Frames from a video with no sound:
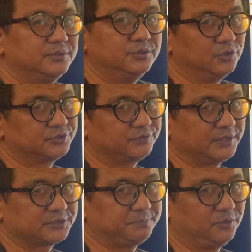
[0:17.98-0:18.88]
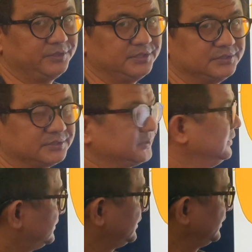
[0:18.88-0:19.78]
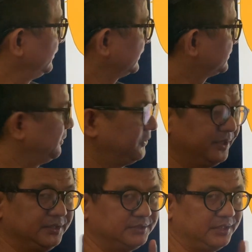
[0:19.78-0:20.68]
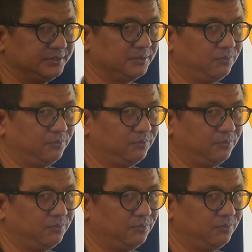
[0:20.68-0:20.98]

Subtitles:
Rules of exponents. Zero exponent and the